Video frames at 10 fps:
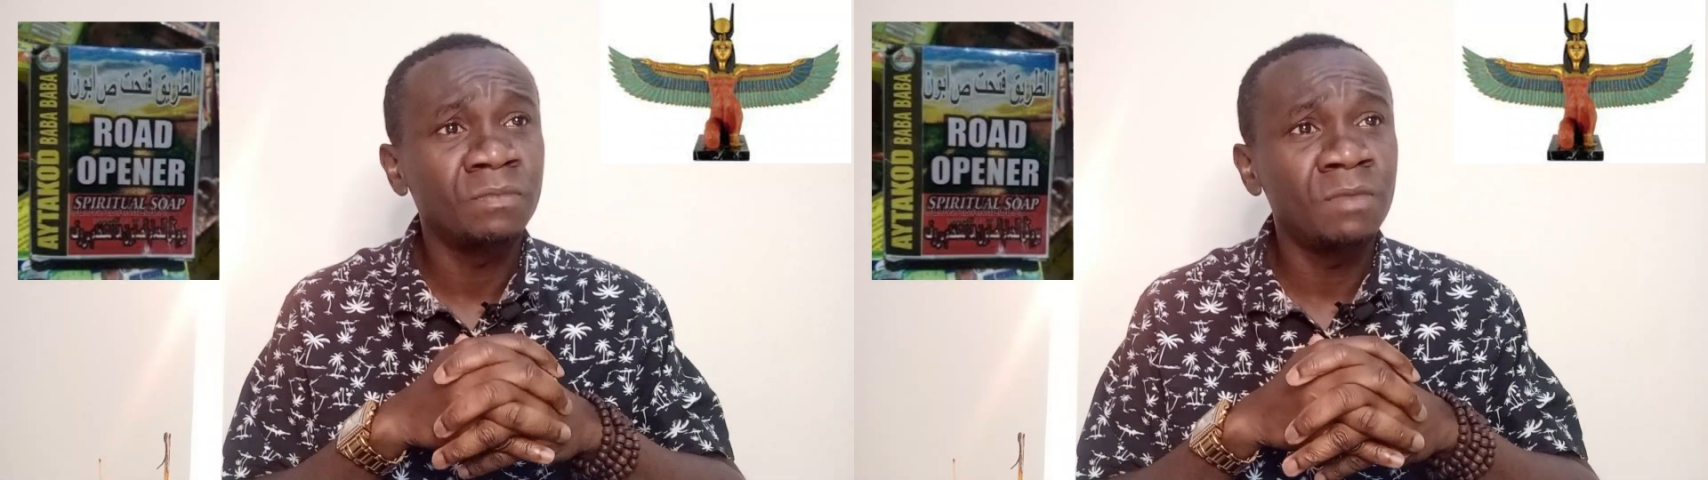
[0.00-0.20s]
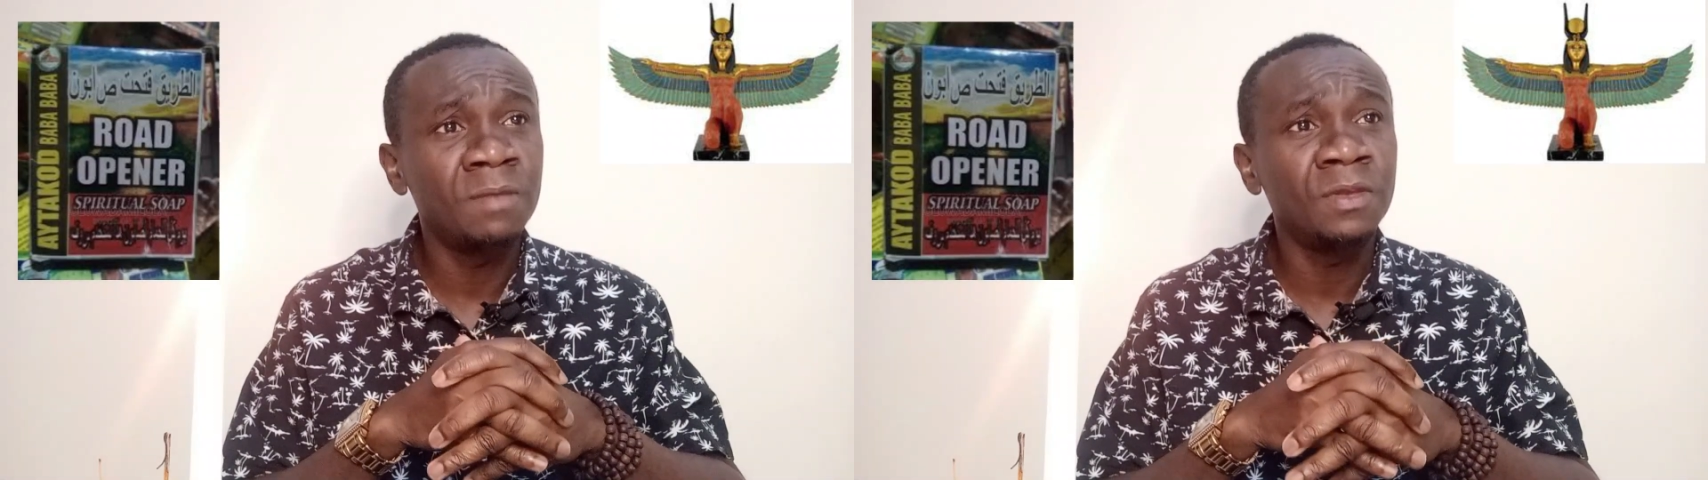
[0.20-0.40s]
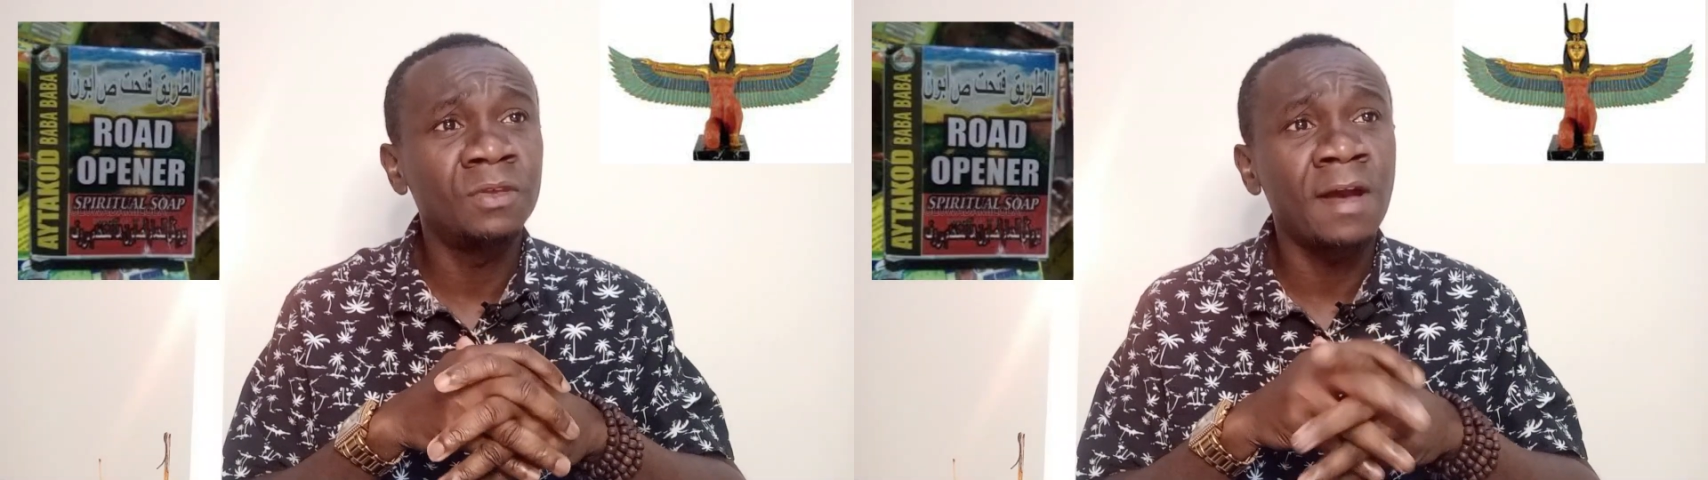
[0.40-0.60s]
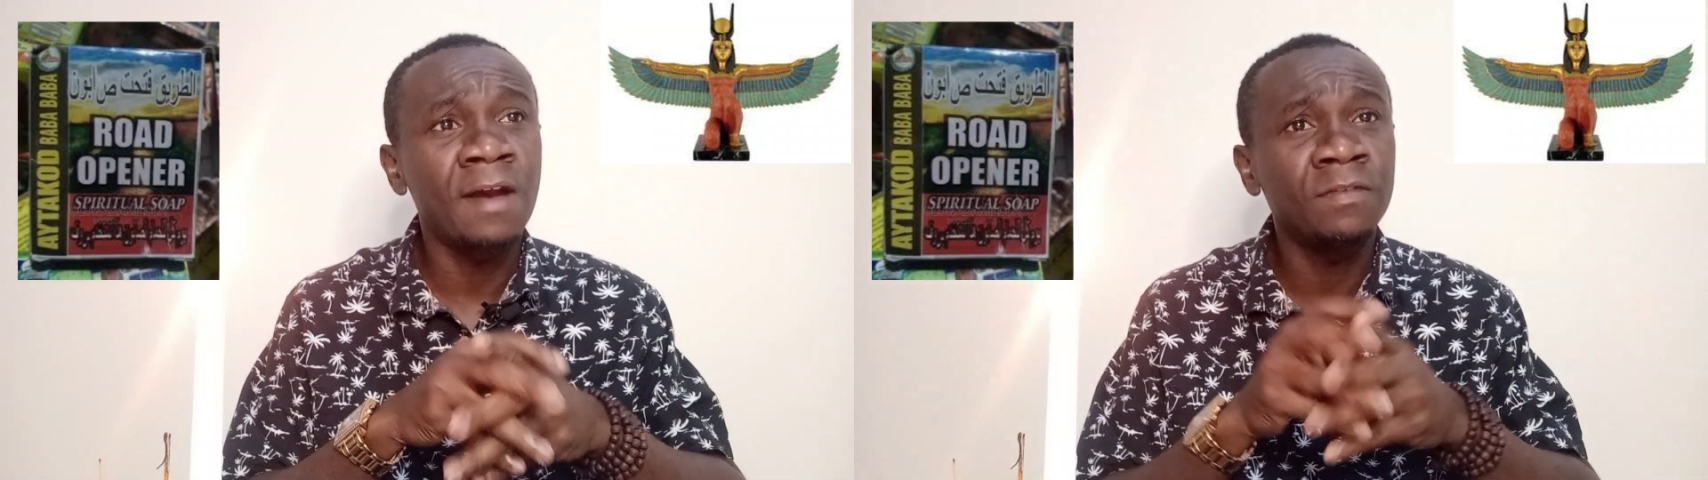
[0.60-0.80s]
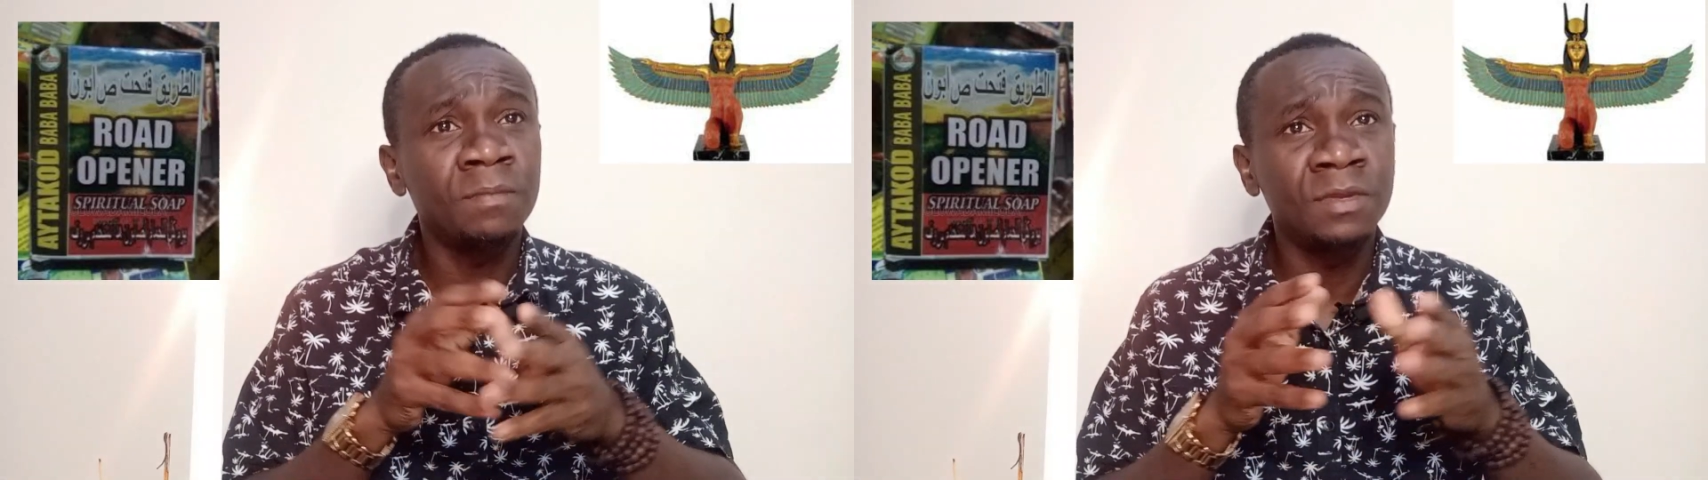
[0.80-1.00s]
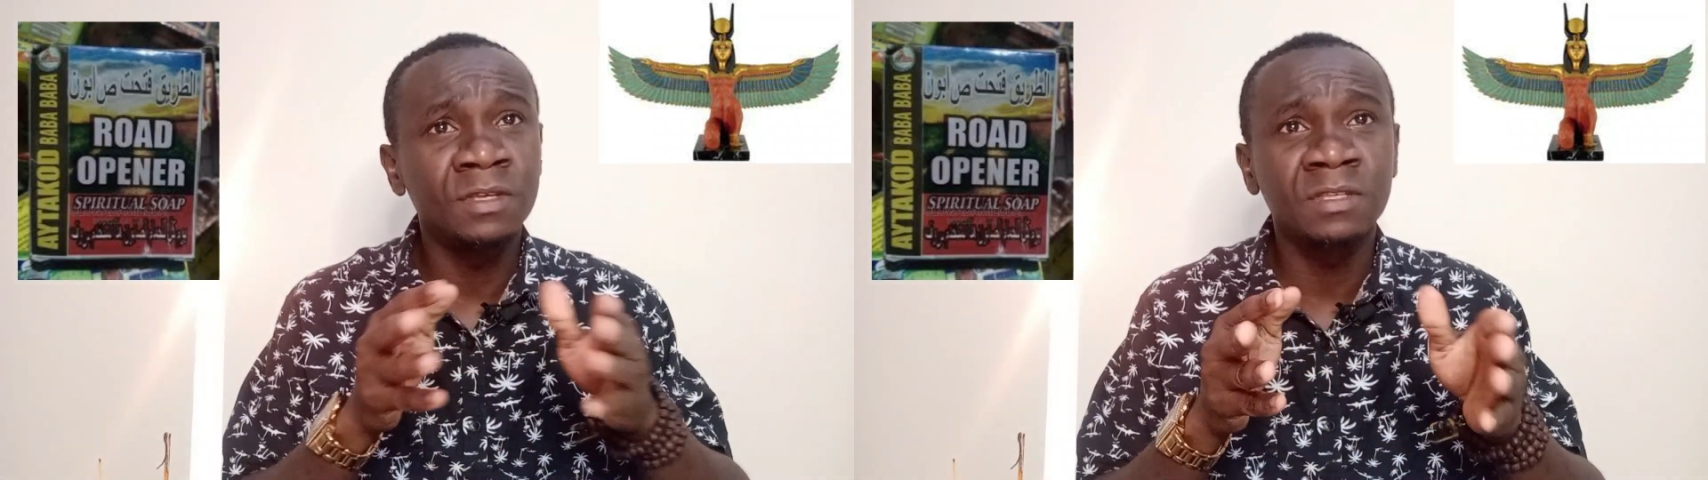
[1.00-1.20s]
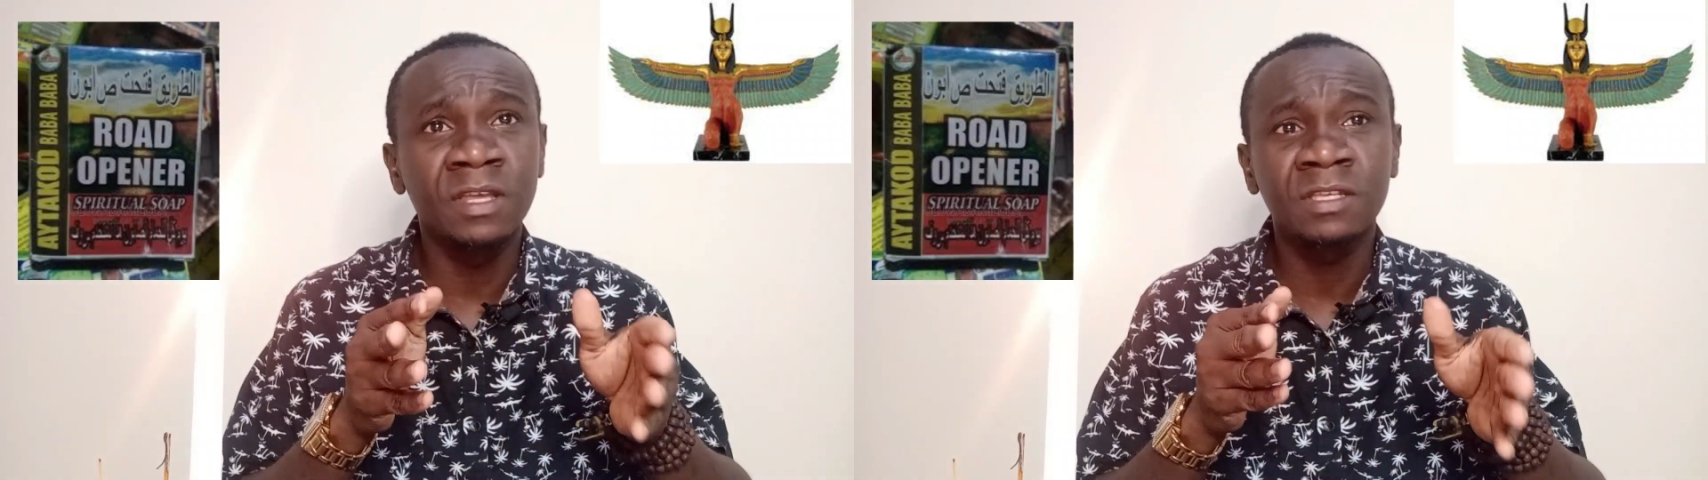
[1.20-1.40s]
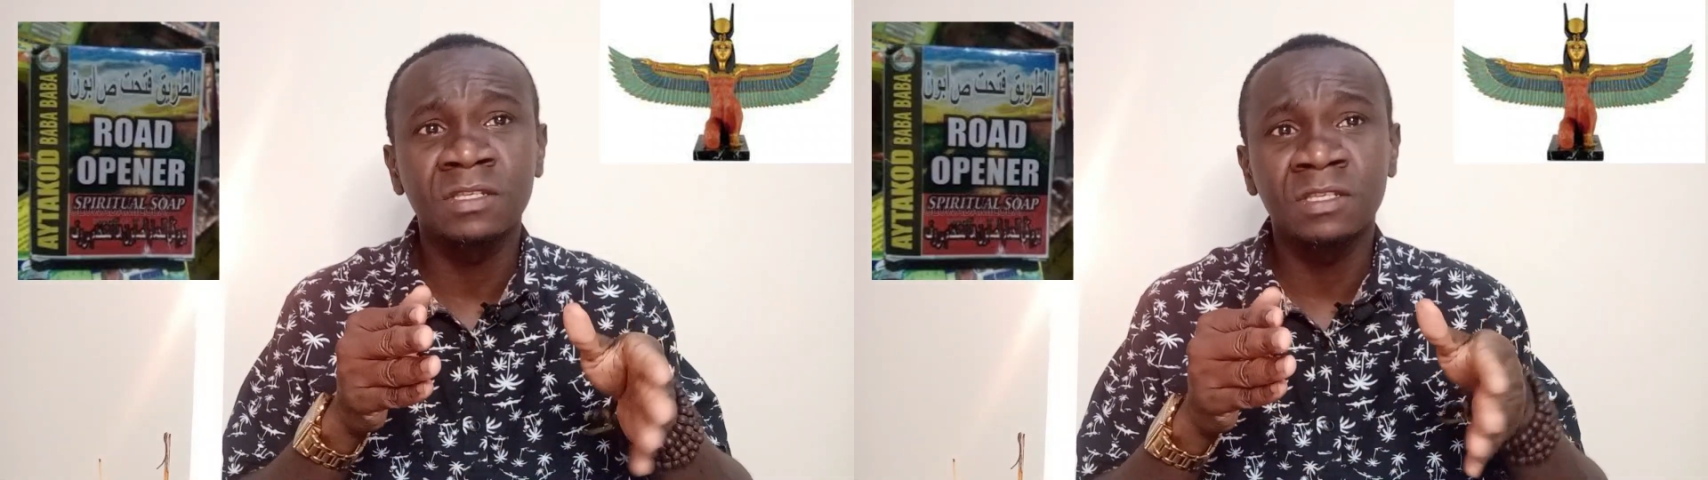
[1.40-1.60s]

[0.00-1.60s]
maybe you have a business,